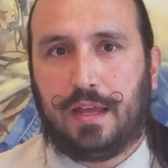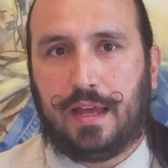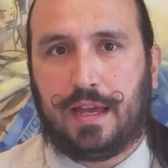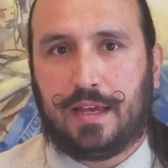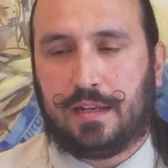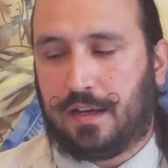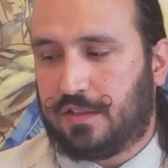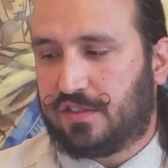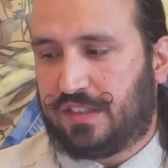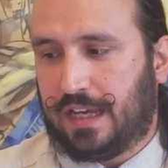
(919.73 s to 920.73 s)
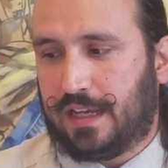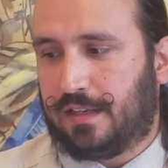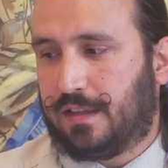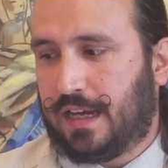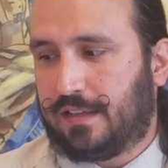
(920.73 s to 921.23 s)
and
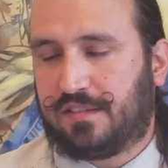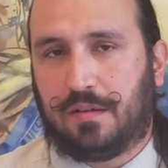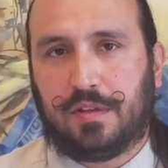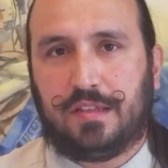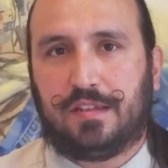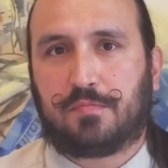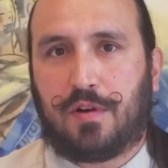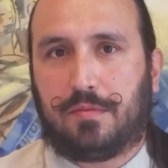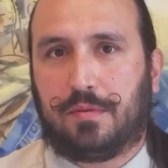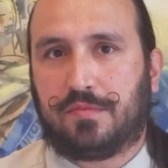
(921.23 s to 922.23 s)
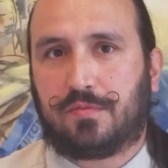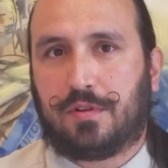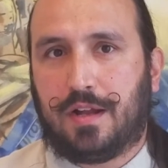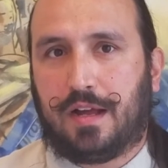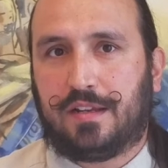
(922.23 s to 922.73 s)
understand that some of these problems were
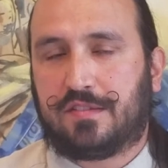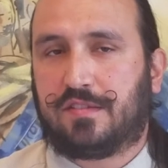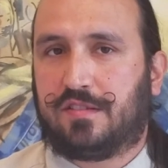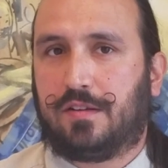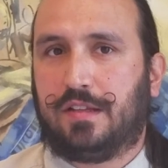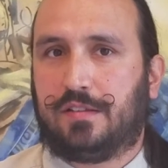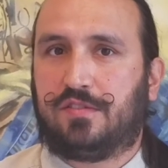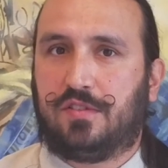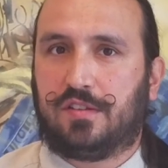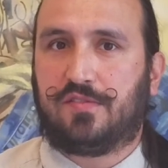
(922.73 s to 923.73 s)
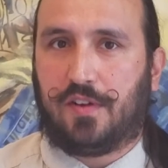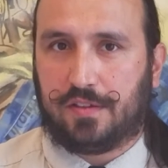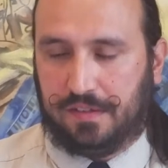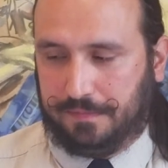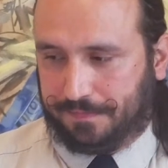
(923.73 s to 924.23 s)
not necessarily the student's fault.